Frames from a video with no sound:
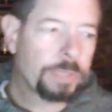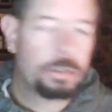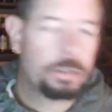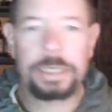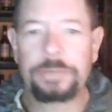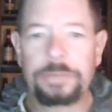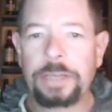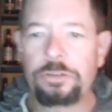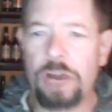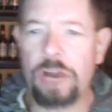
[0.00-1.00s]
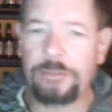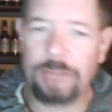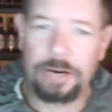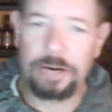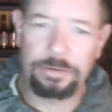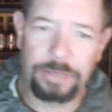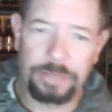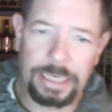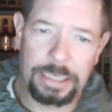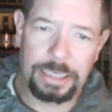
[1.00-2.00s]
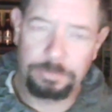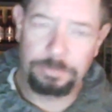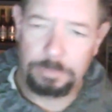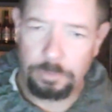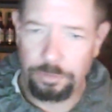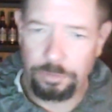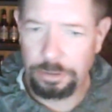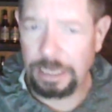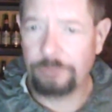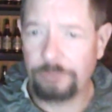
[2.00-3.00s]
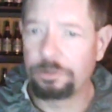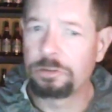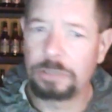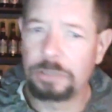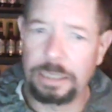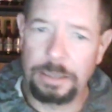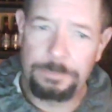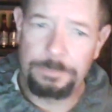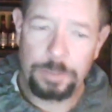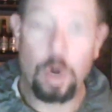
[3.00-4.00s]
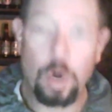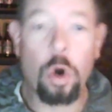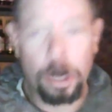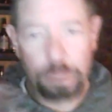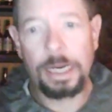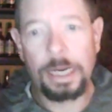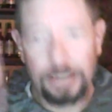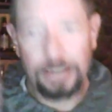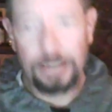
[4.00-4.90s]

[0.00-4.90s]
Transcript: oh, yeah, it's got the dried flowers and the candied fruitcake fruit and the corn, right? These are